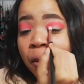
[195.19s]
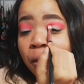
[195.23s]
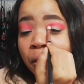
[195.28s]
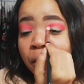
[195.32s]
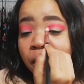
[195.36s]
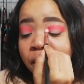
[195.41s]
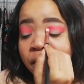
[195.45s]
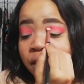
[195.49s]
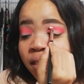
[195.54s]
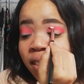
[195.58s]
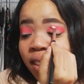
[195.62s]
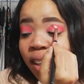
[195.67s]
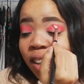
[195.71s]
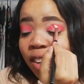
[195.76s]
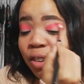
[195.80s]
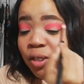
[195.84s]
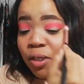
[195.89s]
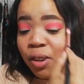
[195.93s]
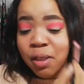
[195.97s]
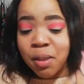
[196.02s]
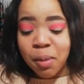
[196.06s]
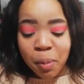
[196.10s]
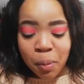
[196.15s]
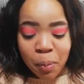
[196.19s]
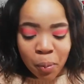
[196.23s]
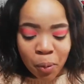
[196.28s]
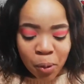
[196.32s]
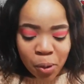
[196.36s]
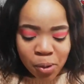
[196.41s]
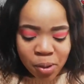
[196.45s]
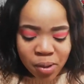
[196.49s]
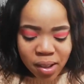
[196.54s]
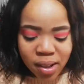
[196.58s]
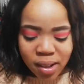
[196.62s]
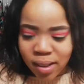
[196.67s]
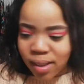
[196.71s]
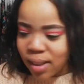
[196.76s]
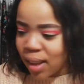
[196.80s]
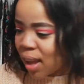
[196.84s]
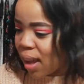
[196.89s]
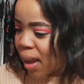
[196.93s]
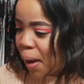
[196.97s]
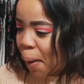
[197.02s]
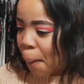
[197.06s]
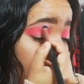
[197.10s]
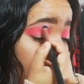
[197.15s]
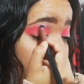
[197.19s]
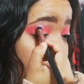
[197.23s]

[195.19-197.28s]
You just gotta trust the process, hey?